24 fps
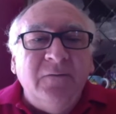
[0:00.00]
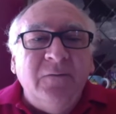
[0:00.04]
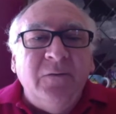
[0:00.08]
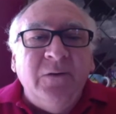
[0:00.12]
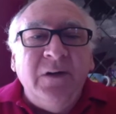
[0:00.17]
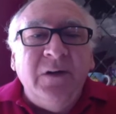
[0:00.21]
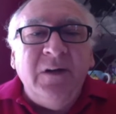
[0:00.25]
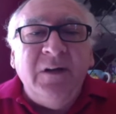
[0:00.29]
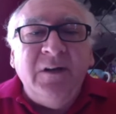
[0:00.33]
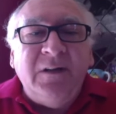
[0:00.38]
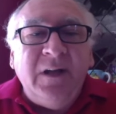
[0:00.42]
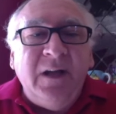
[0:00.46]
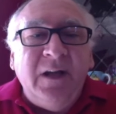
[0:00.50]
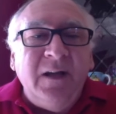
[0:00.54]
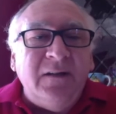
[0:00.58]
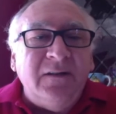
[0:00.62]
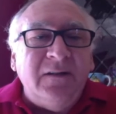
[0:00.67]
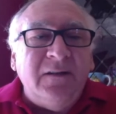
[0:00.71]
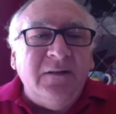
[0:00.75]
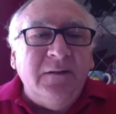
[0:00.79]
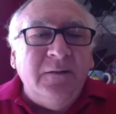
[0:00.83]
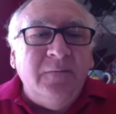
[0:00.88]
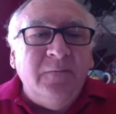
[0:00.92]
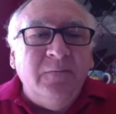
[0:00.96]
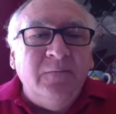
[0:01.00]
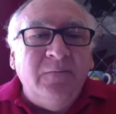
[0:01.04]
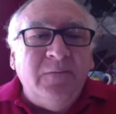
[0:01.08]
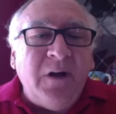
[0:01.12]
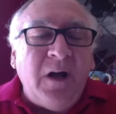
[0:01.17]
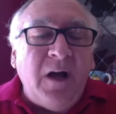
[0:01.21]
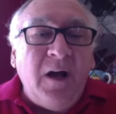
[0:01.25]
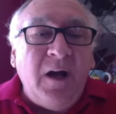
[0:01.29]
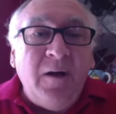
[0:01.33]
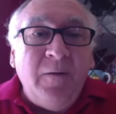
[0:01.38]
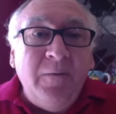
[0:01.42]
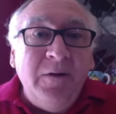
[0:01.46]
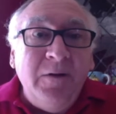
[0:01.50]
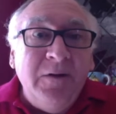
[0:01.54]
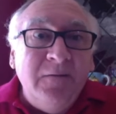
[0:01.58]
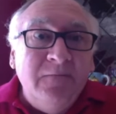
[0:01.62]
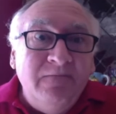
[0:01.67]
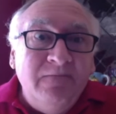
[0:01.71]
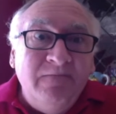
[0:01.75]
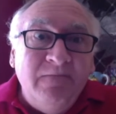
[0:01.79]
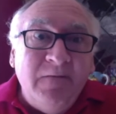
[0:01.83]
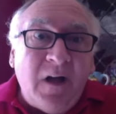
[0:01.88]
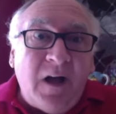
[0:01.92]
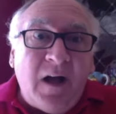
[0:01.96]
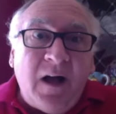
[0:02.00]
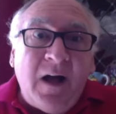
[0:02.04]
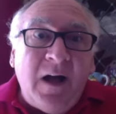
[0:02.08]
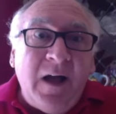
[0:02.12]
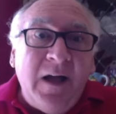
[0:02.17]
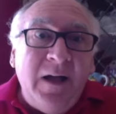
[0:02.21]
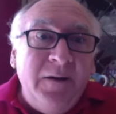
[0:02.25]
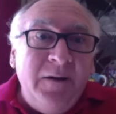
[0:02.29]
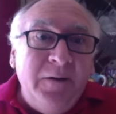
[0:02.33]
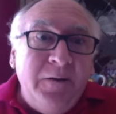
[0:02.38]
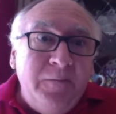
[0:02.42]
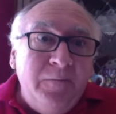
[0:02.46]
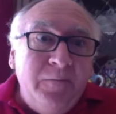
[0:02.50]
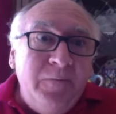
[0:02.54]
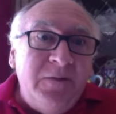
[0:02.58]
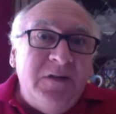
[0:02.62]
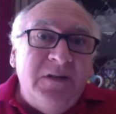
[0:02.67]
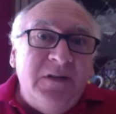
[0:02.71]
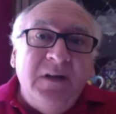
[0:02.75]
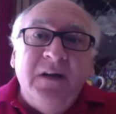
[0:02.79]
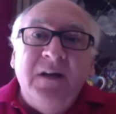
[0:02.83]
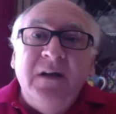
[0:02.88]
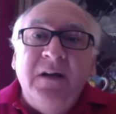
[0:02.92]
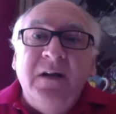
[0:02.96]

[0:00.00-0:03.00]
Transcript: we're going to take some common items